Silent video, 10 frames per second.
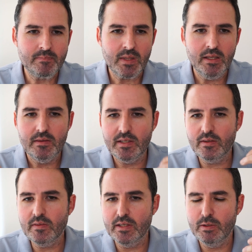The other
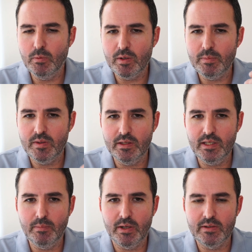thing you want to be thinking
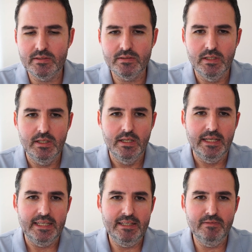about is
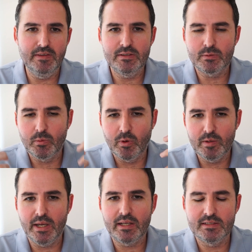even these reward
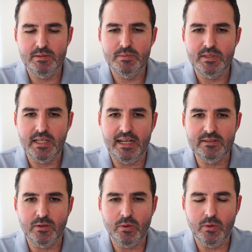mechanisms as a
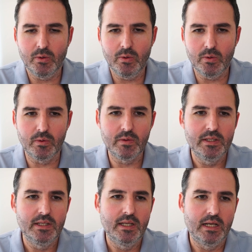whole
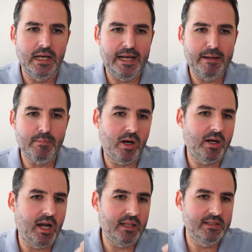are
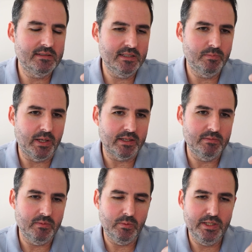highly suspect.
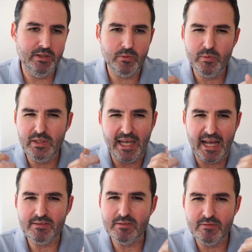We don't really have
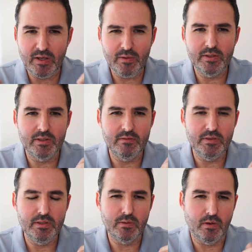a very good
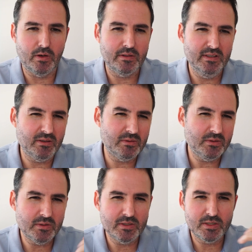view on, who
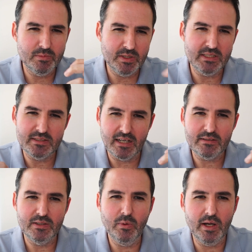contributed exactly
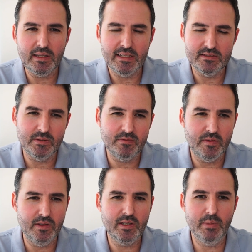what. Like, so if you
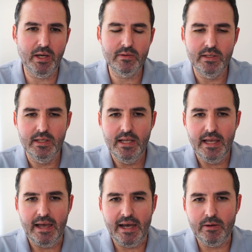think about
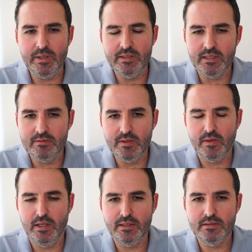how we deliver
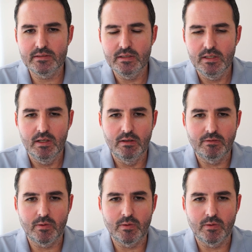things for our